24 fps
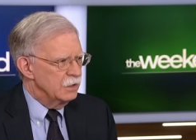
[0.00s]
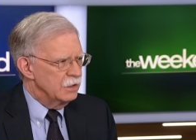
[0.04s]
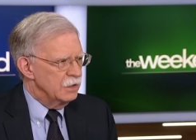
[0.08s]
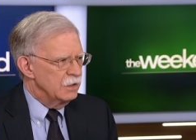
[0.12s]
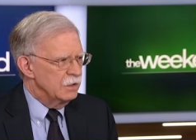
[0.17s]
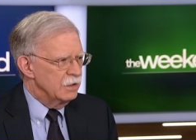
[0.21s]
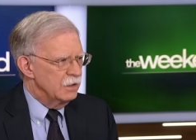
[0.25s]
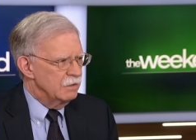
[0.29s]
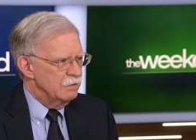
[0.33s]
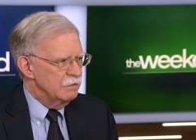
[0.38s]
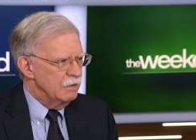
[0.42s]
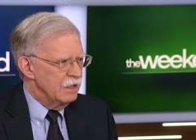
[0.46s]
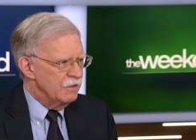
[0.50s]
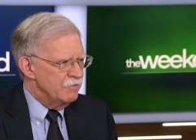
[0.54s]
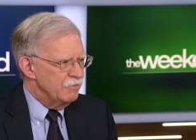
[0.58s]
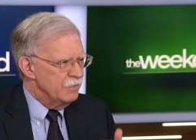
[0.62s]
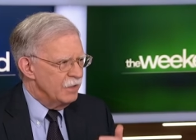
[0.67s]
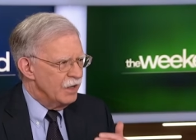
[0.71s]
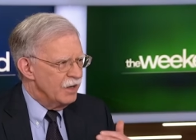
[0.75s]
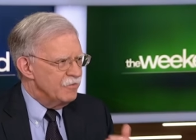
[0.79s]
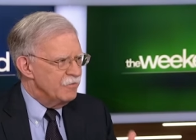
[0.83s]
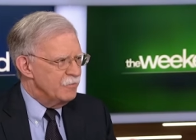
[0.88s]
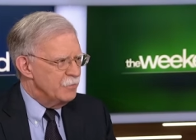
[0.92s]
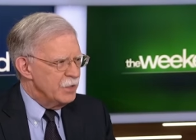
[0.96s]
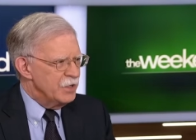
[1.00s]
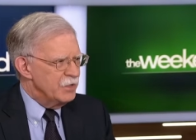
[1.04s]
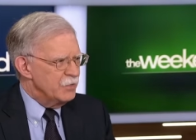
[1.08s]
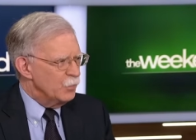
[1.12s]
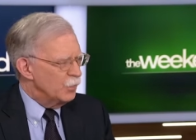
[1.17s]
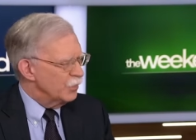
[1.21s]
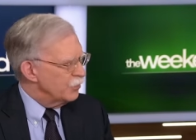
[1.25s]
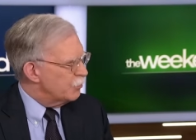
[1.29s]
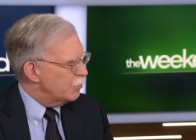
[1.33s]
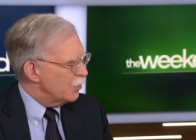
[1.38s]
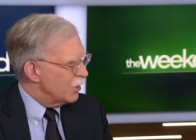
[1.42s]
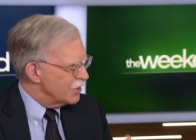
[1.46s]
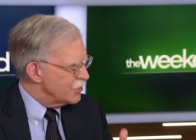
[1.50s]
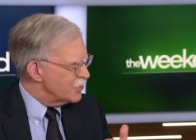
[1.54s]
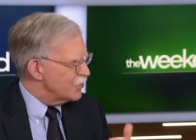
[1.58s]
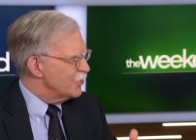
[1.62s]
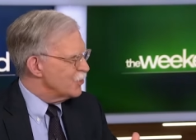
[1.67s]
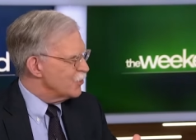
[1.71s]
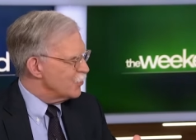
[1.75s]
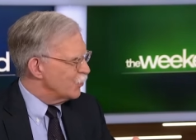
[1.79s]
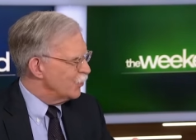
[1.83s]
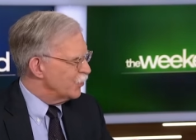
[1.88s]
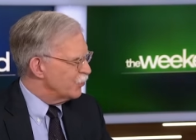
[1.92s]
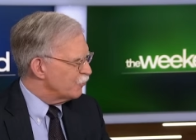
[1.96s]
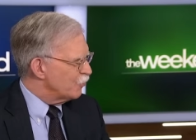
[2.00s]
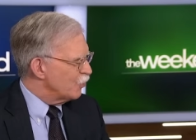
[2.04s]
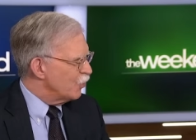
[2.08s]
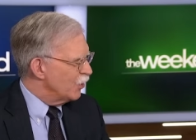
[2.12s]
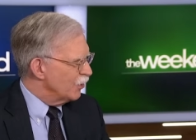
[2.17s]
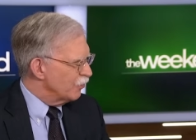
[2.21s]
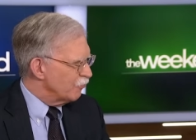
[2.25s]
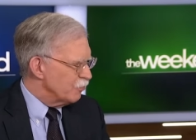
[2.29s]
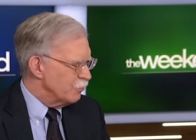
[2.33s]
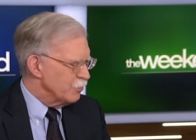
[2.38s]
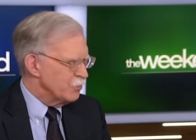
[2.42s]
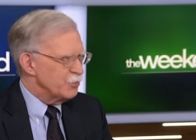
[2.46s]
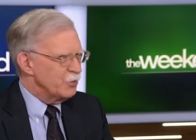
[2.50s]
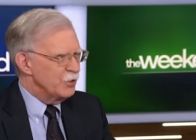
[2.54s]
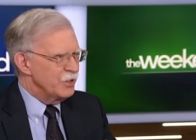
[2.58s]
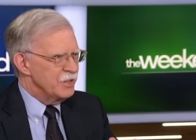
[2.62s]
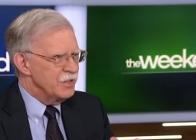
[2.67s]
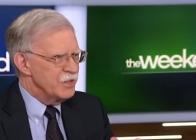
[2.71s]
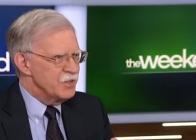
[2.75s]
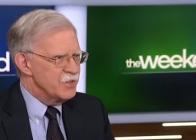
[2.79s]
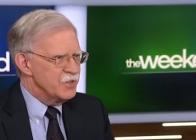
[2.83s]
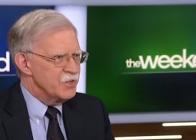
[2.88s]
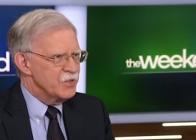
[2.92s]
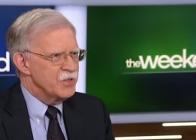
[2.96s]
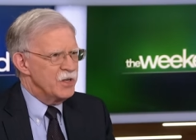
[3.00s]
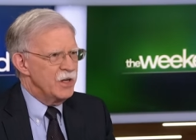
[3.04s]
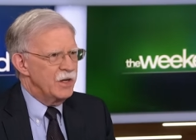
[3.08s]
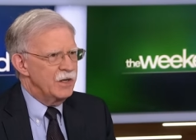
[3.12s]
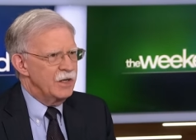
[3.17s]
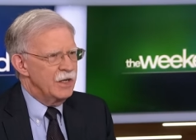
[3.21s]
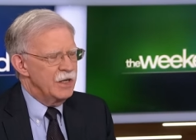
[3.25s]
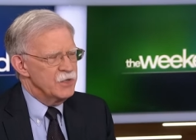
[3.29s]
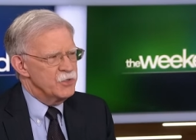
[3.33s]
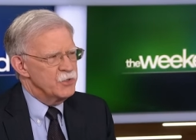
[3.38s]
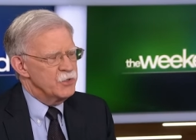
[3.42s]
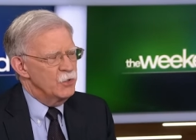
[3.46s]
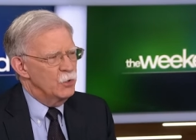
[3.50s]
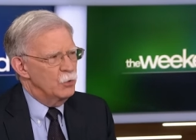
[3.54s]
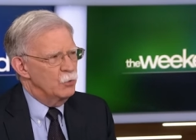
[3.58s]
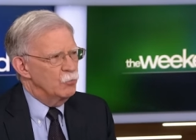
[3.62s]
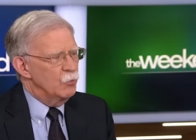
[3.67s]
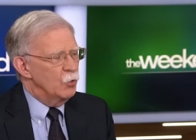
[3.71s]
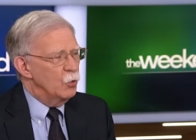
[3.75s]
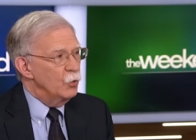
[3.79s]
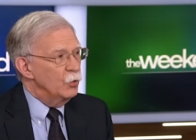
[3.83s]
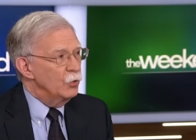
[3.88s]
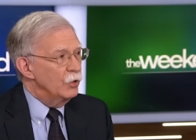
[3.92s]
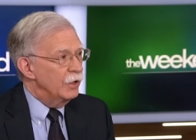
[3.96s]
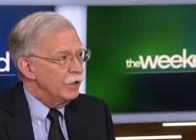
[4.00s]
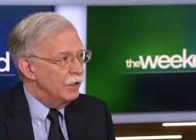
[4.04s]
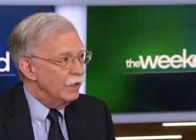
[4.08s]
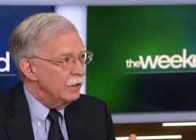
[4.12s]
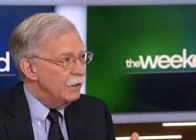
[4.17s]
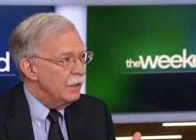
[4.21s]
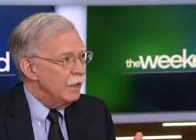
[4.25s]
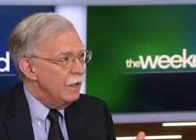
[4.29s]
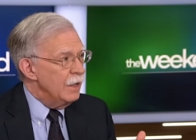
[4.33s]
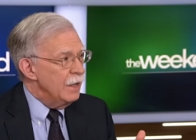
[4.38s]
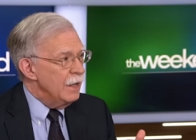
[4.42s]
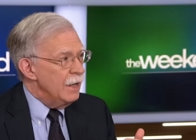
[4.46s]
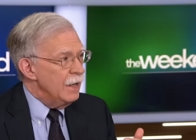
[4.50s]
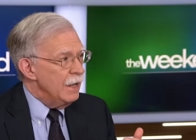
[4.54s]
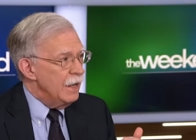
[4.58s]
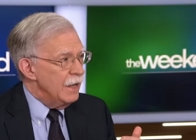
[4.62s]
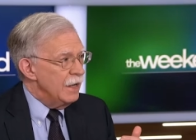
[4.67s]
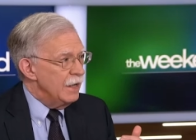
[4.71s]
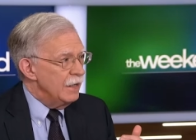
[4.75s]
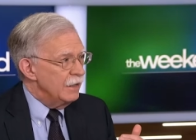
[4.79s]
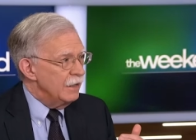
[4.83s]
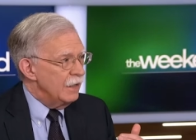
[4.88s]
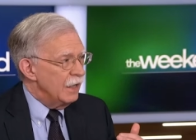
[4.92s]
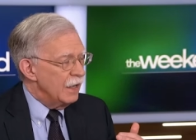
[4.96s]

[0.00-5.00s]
Uh, I've, I've, been with presidents withdrawing from treaties. The Senate has no role in it. And